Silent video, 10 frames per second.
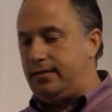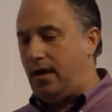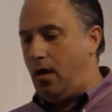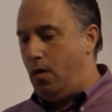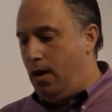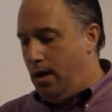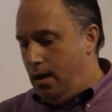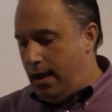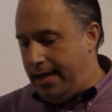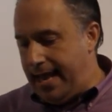So
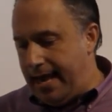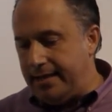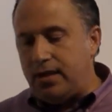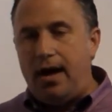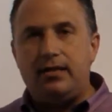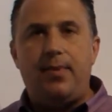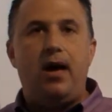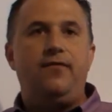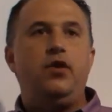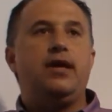again, I talked
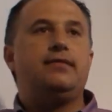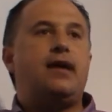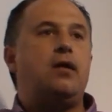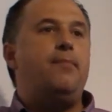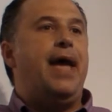about if you can start